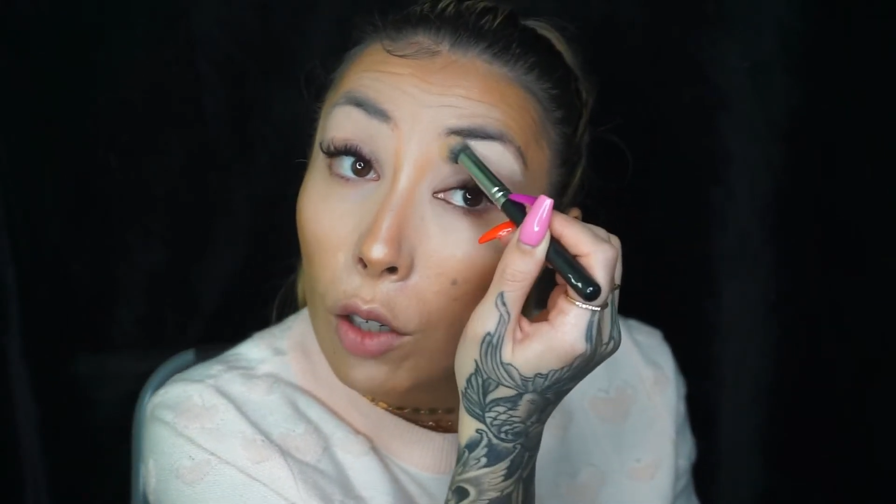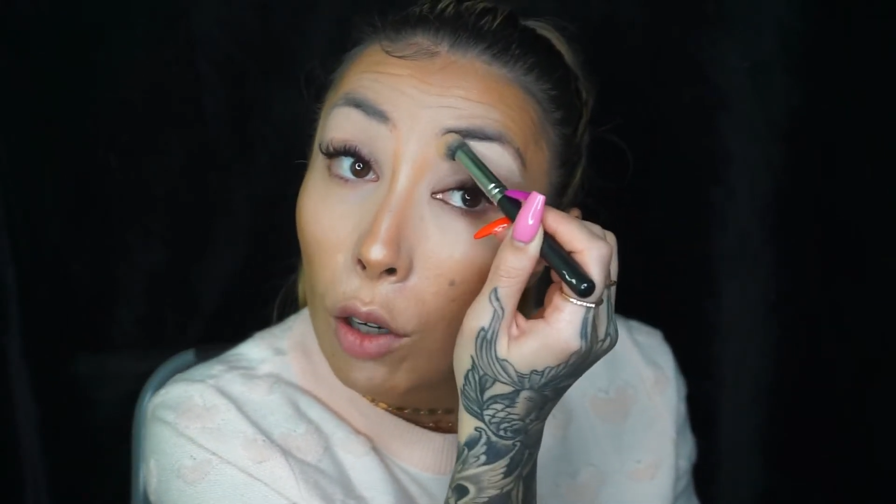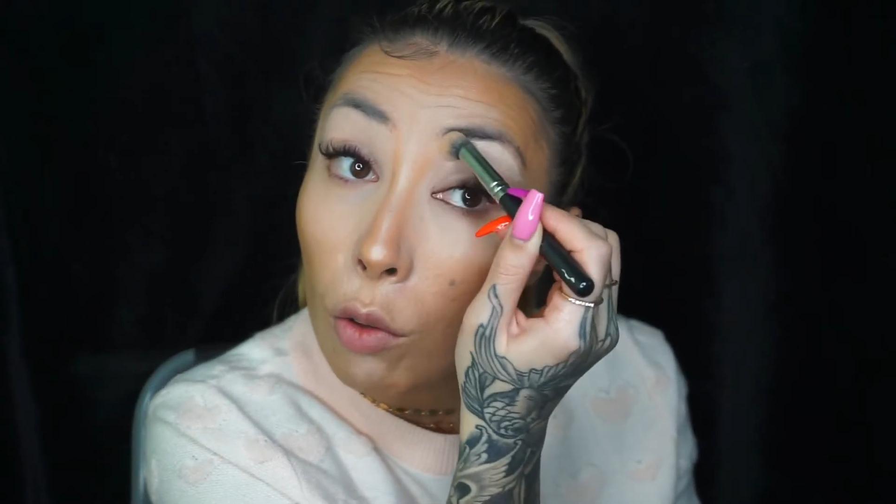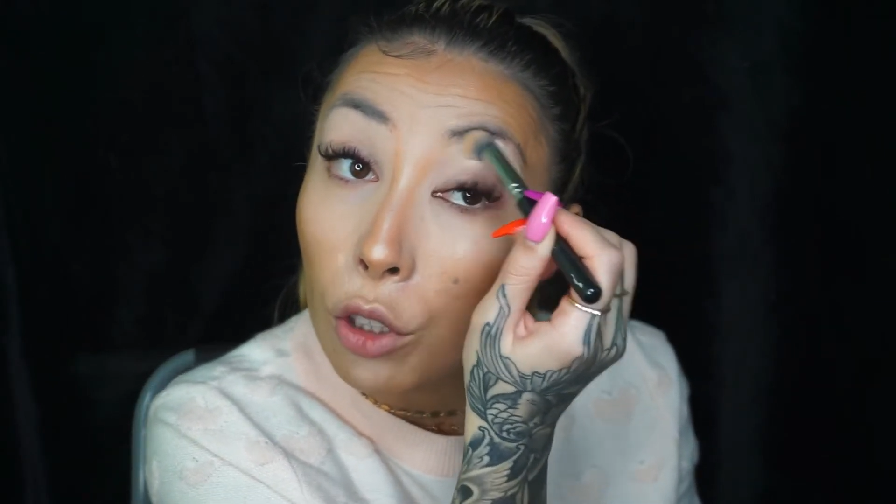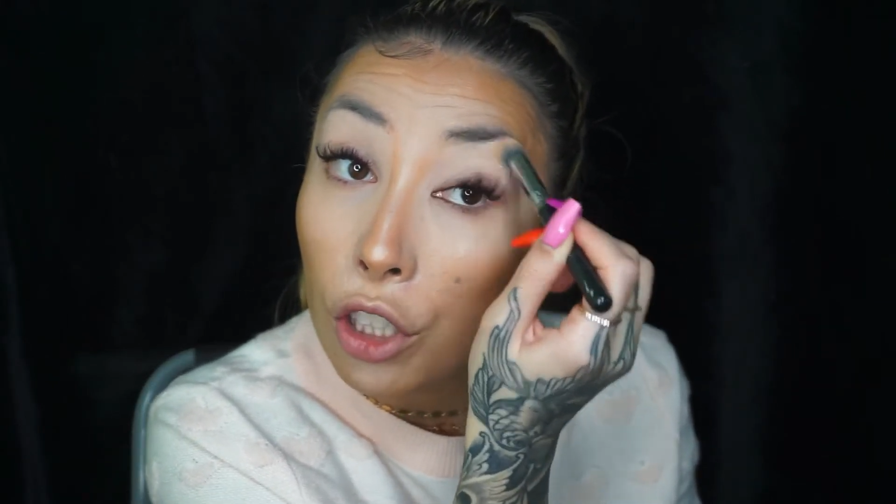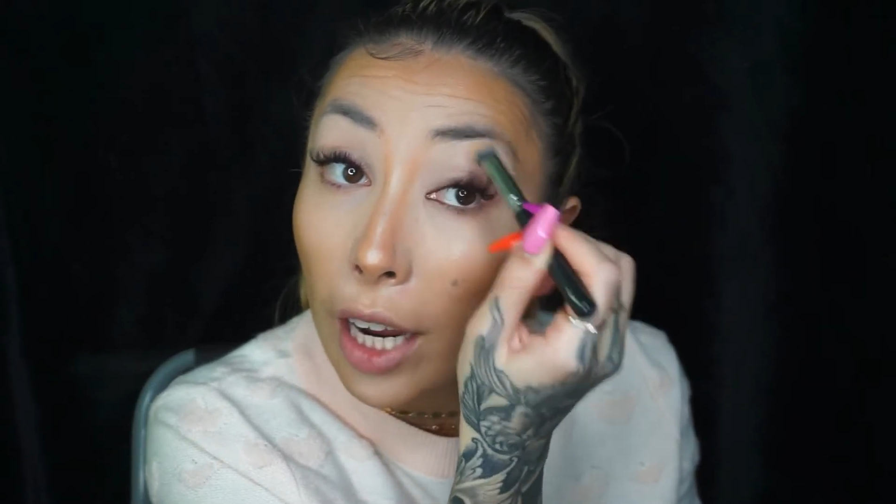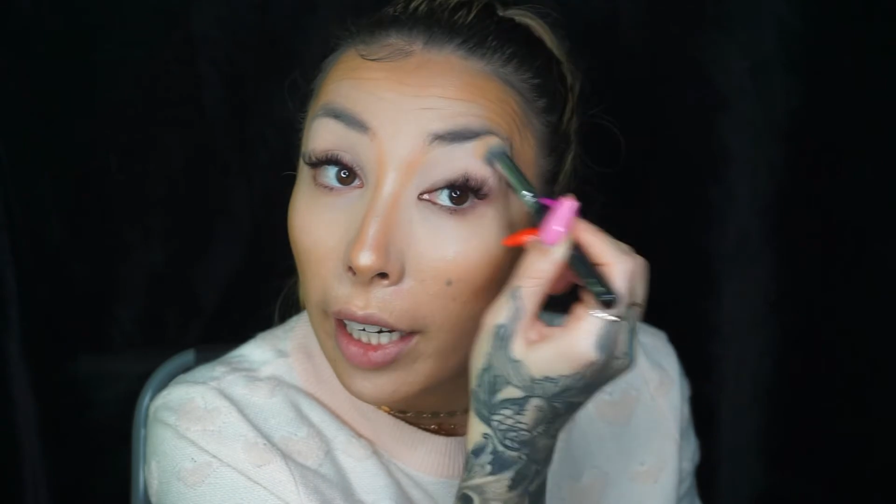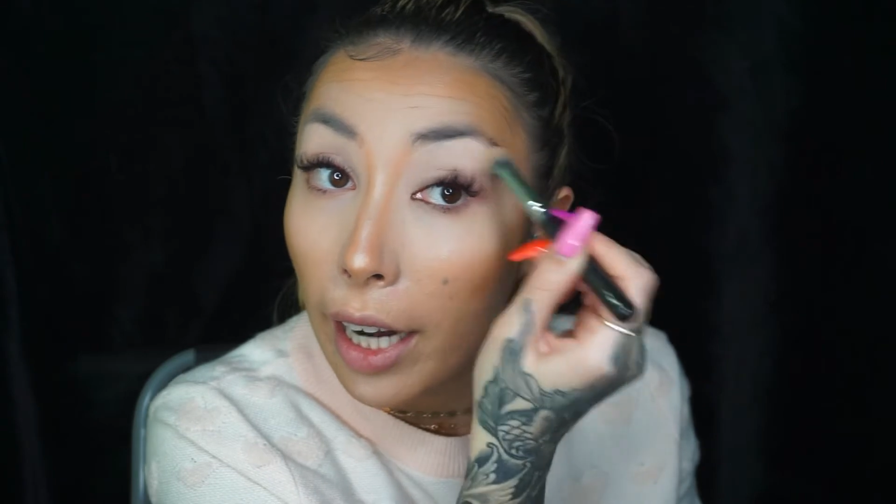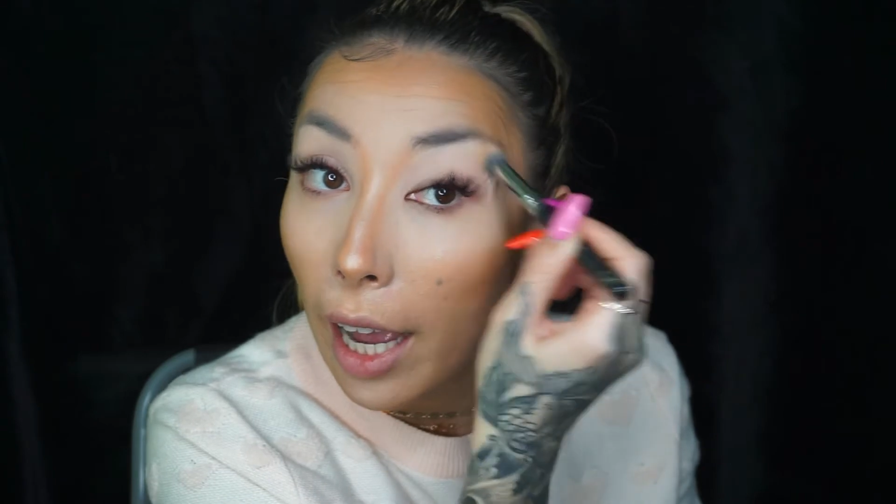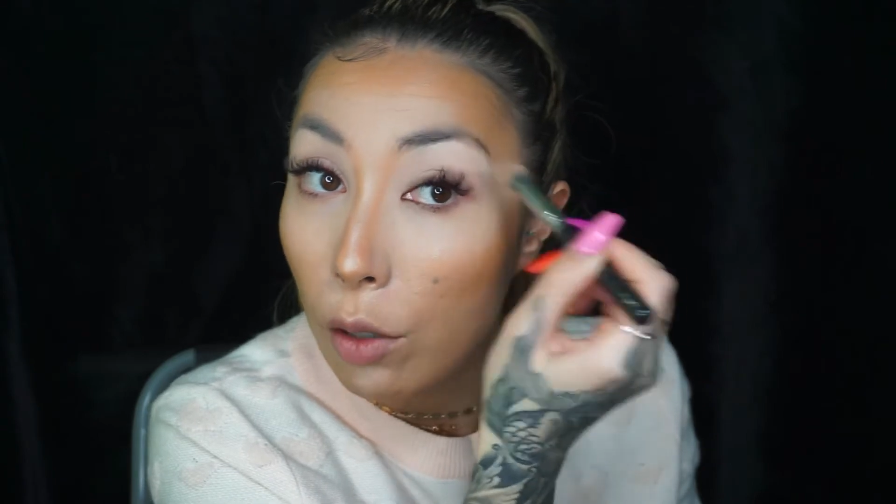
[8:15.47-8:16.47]
go check
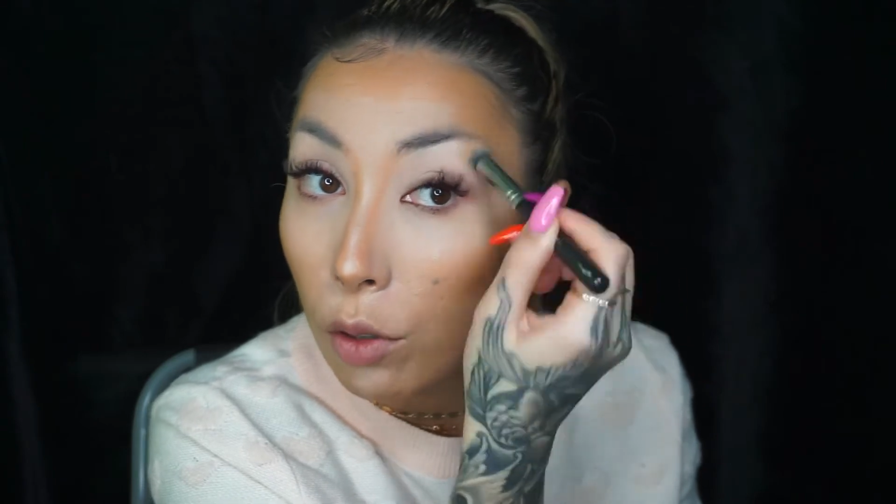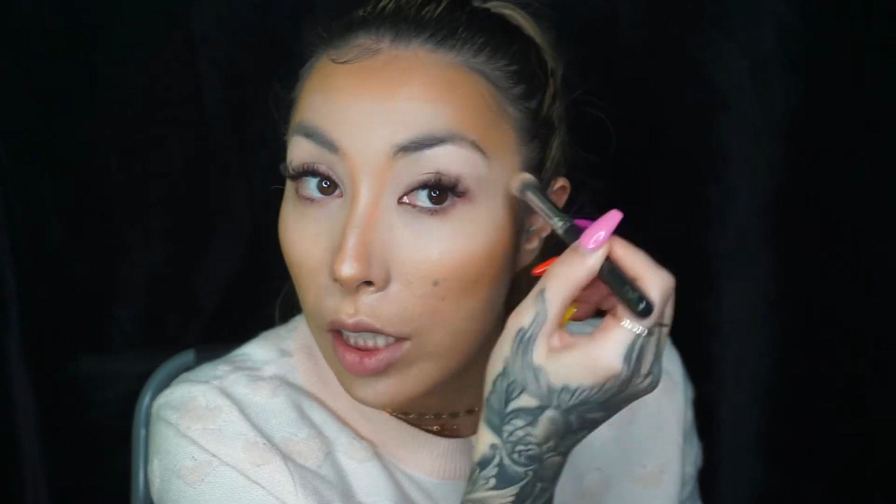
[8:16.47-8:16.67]
it out.